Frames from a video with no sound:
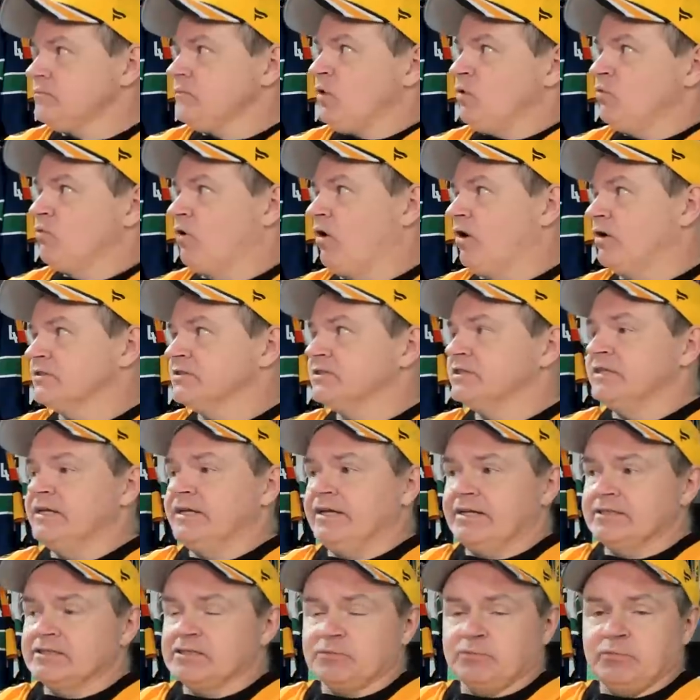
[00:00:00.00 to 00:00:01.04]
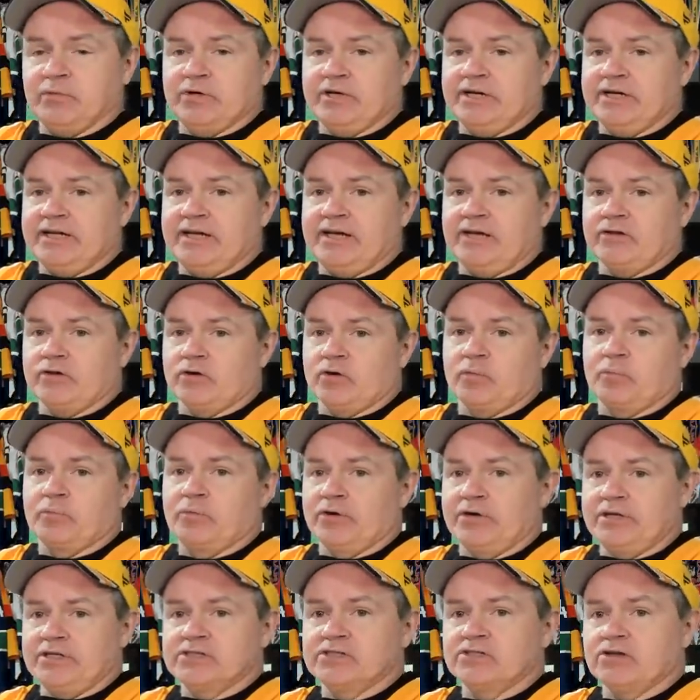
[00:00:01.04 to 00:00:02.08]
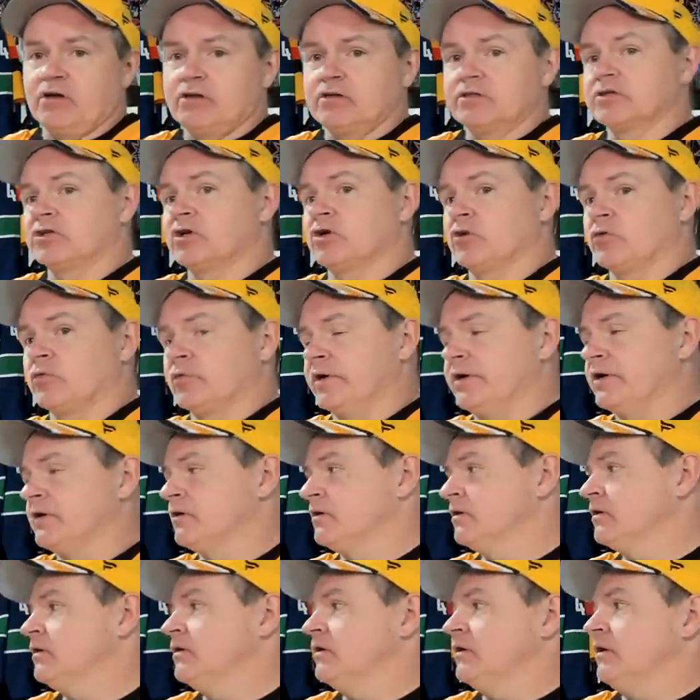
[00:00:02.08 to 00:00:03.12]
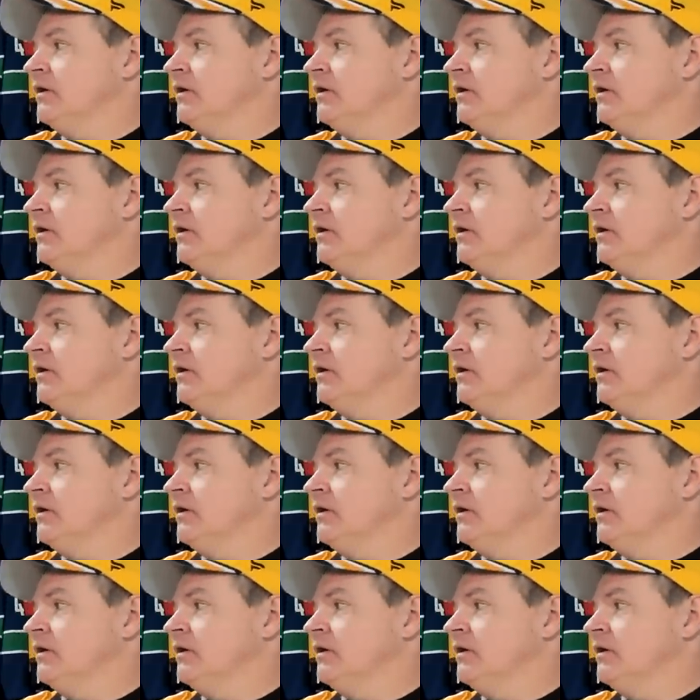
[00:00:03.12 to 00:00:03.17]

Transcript: Rolston ends up putting together a pretty solid career.